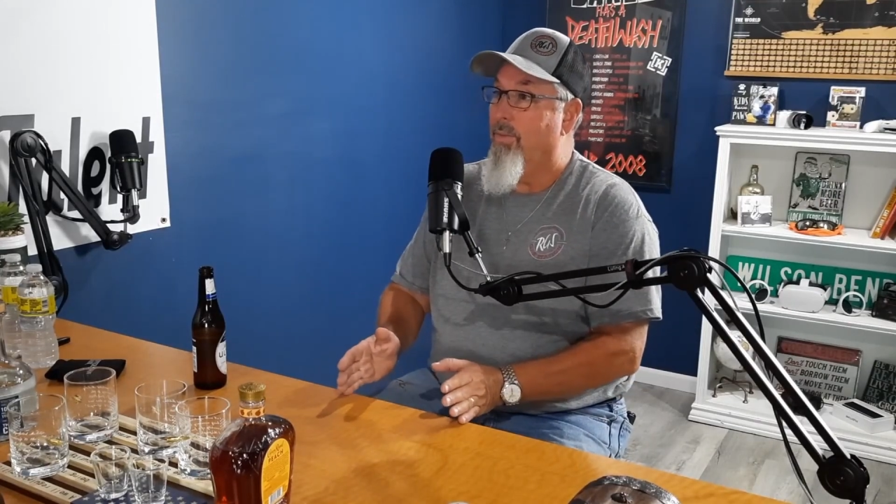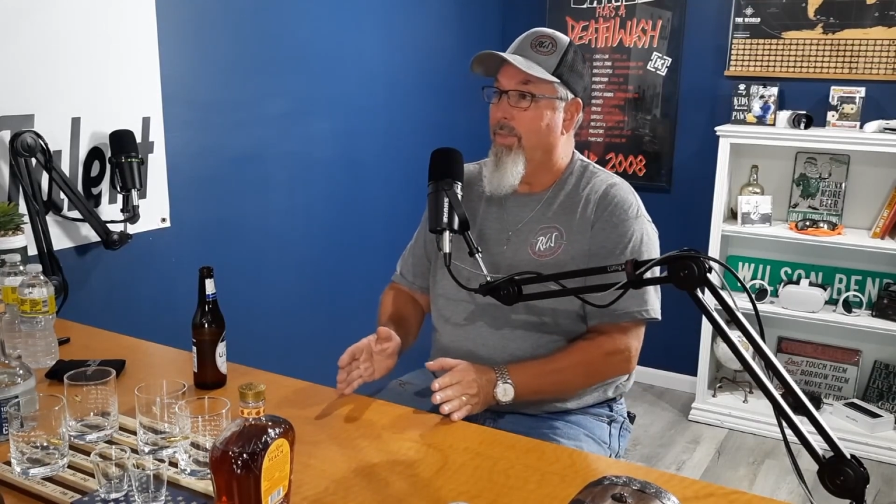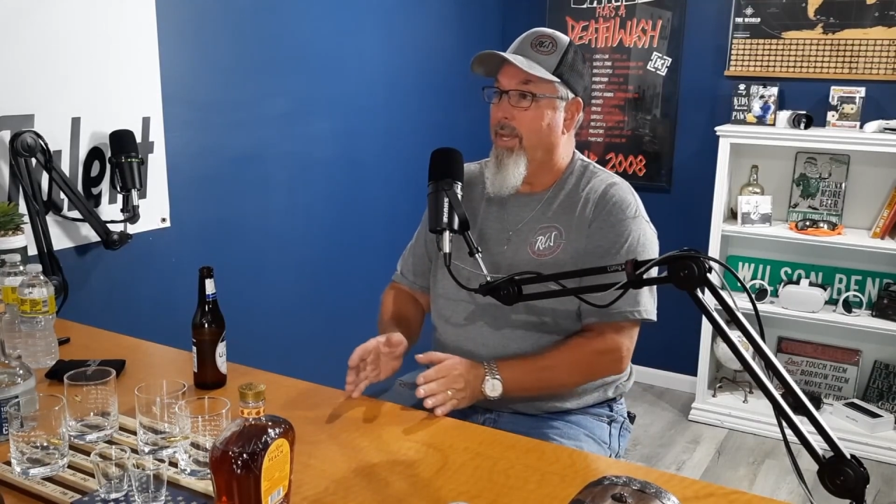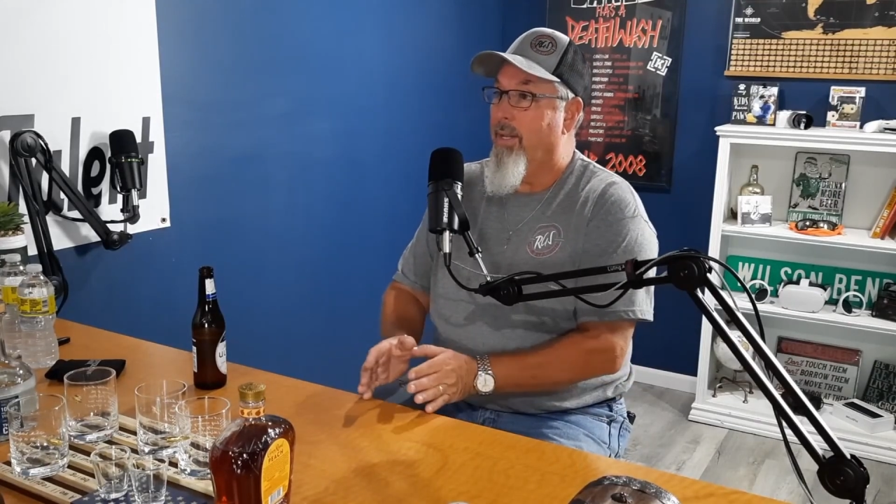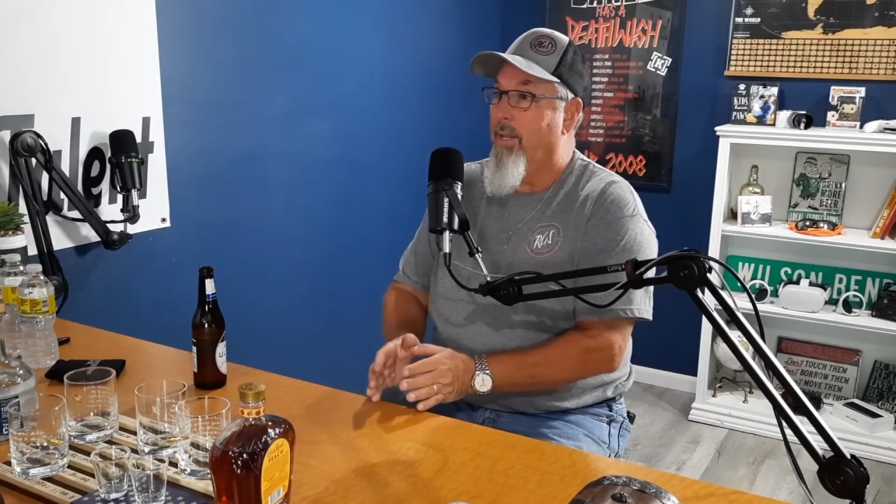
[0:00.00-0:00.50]

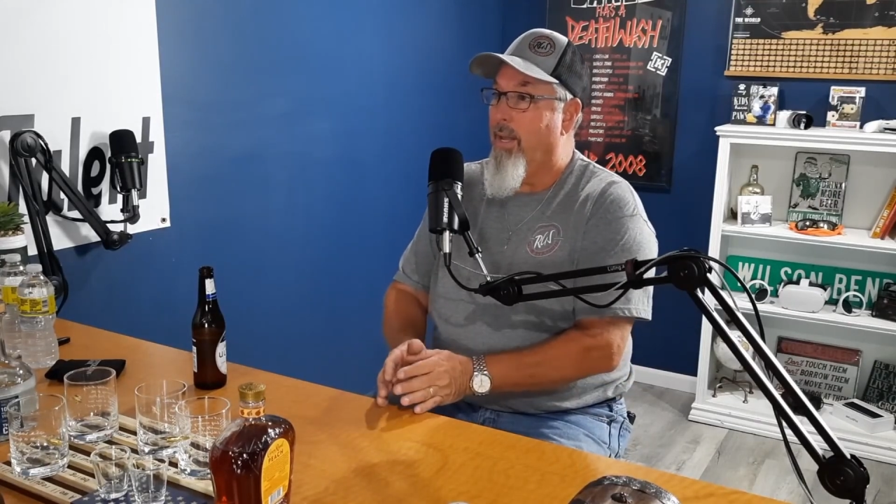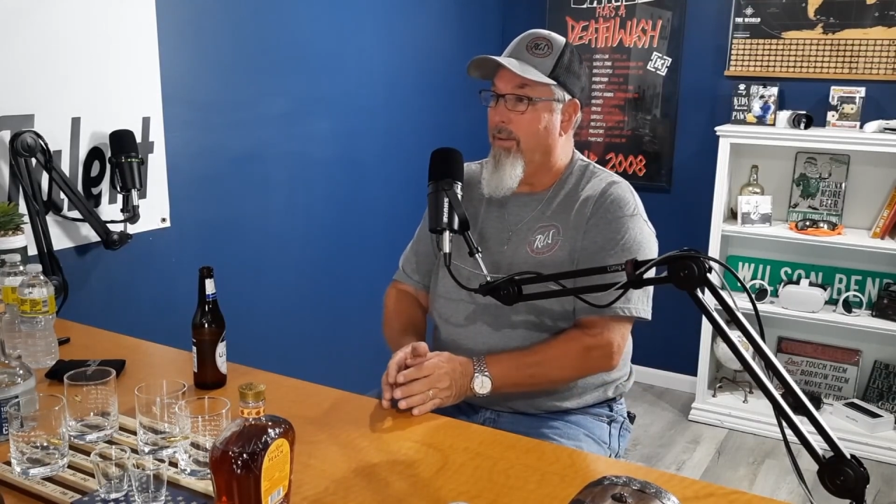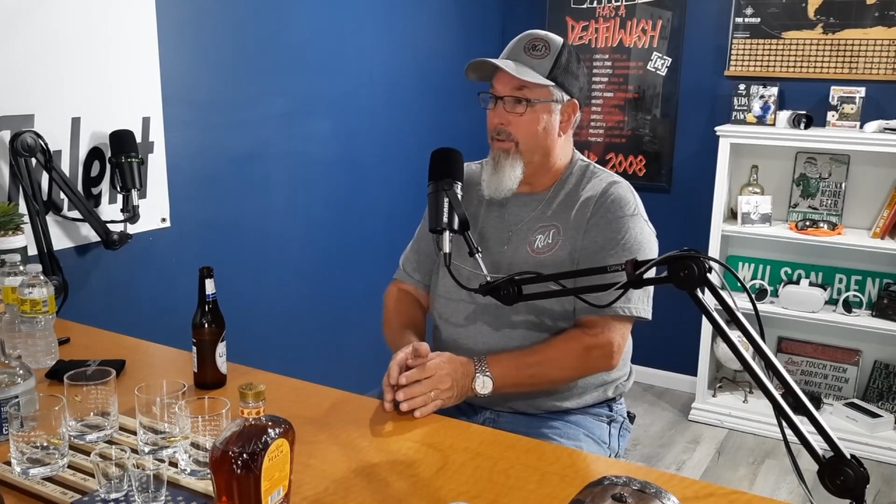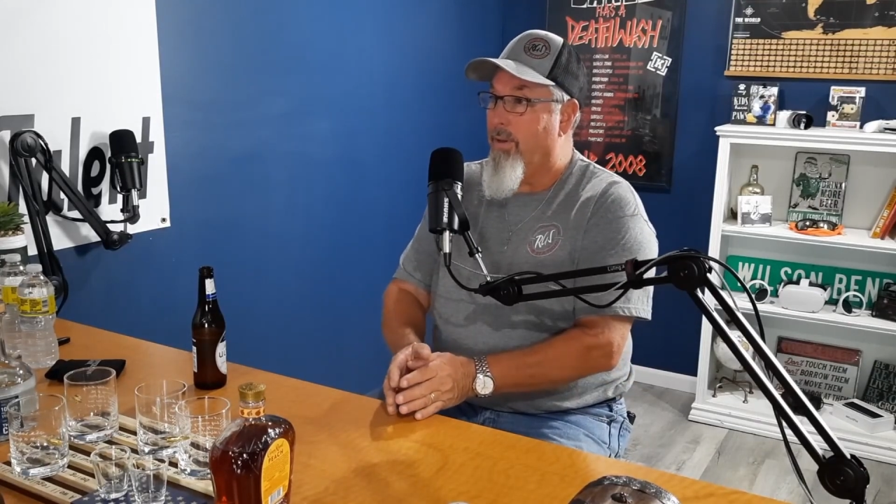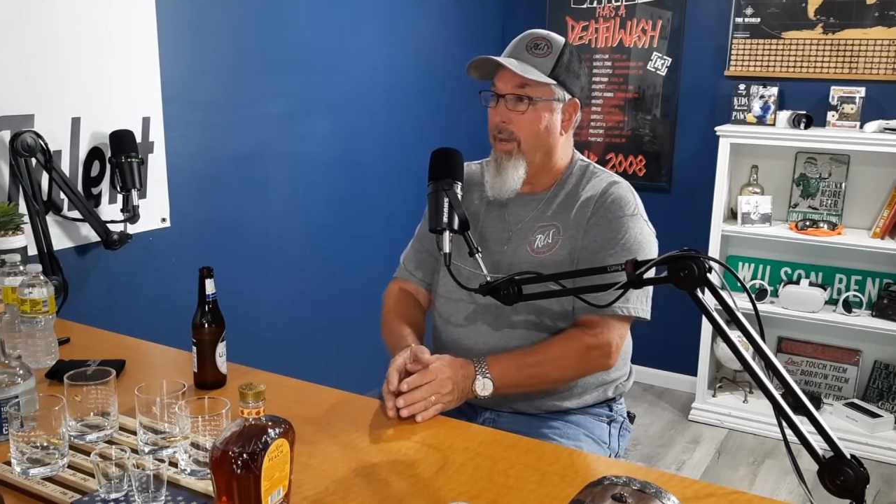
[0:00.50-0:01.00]
they
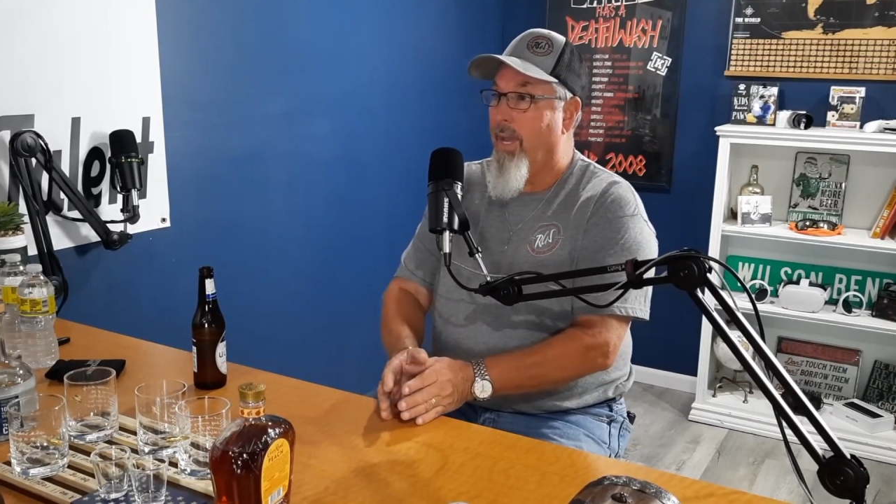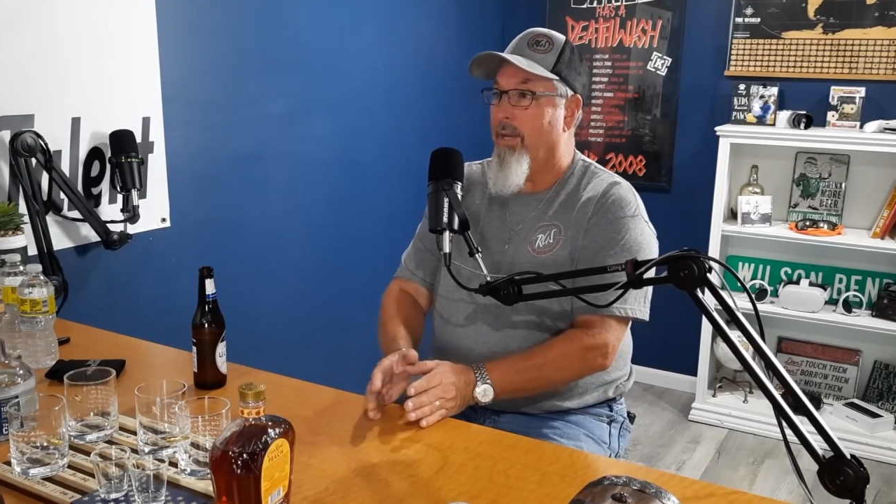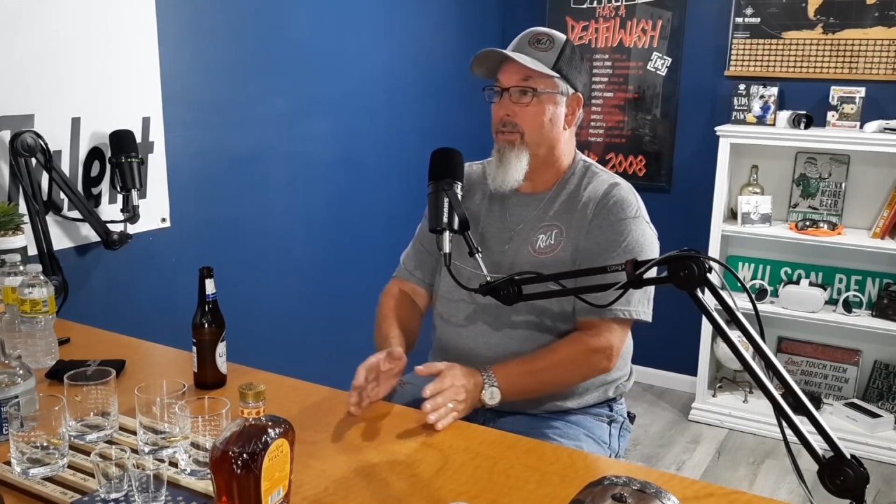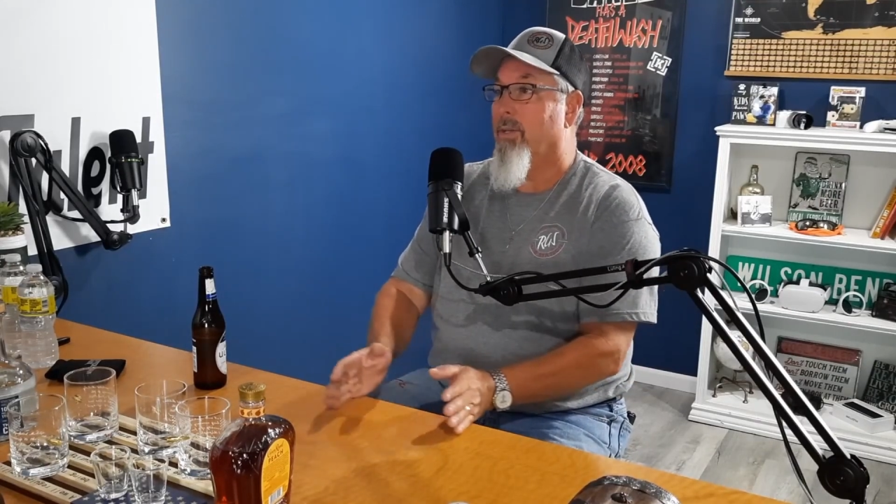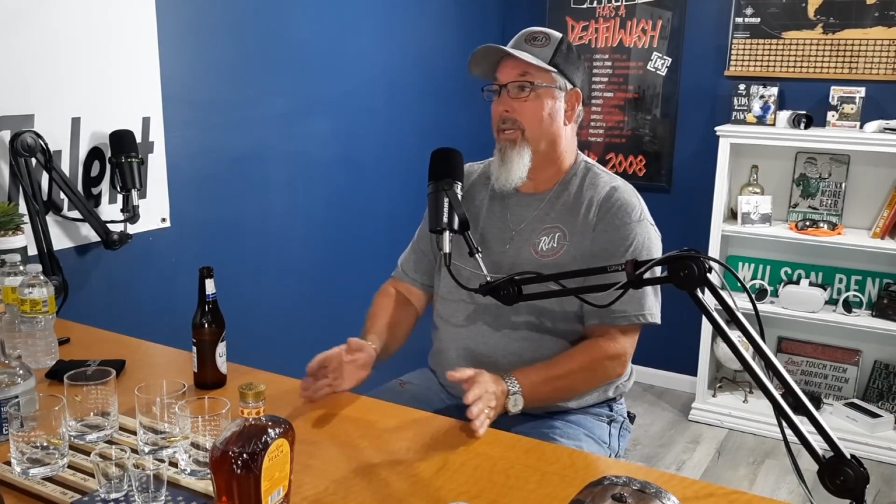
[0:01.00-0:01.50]
never
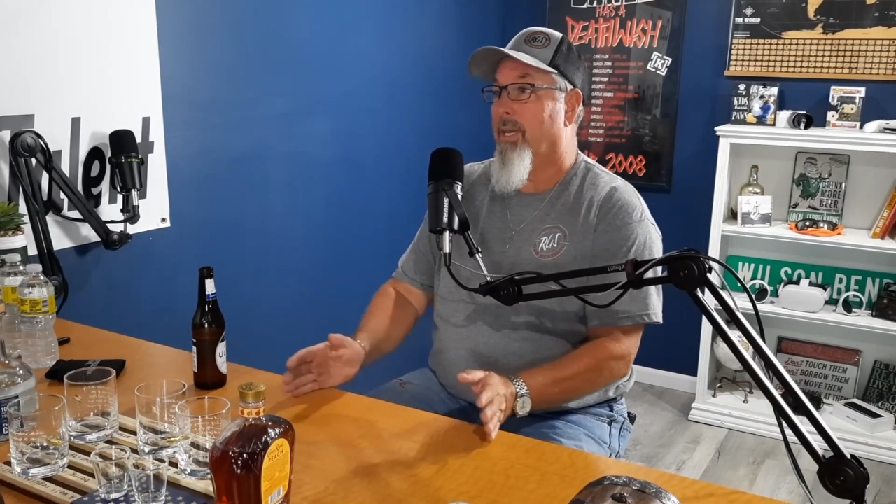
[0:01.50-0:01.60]
actually